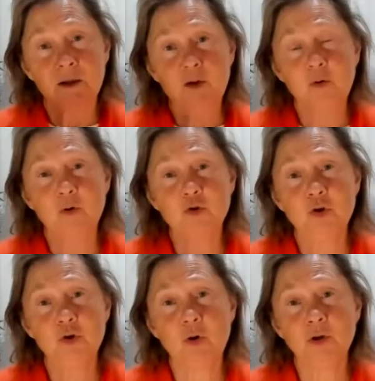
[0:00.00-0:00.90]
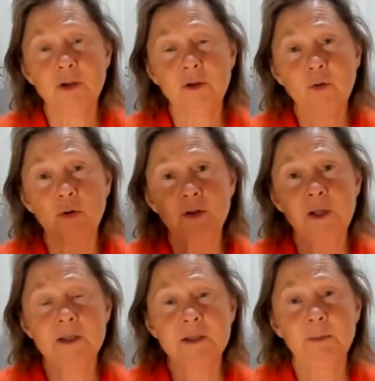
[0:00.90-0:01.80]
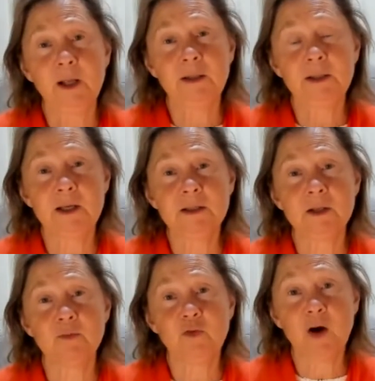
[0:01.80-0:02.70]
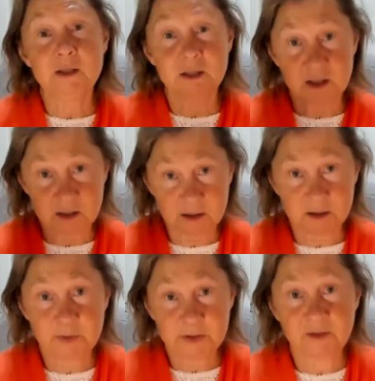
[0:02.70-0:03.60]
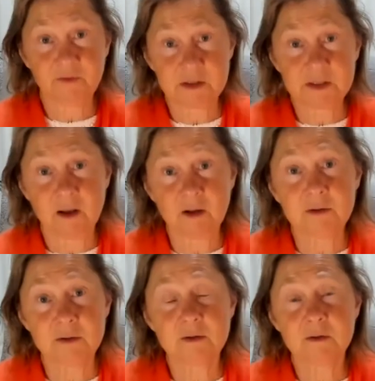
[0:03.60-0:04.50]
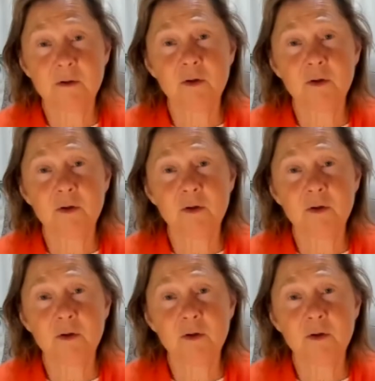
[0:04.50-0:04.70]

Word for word: you go to a doctor, the doctor takes a blood test and finds these specific cells mm-hmm.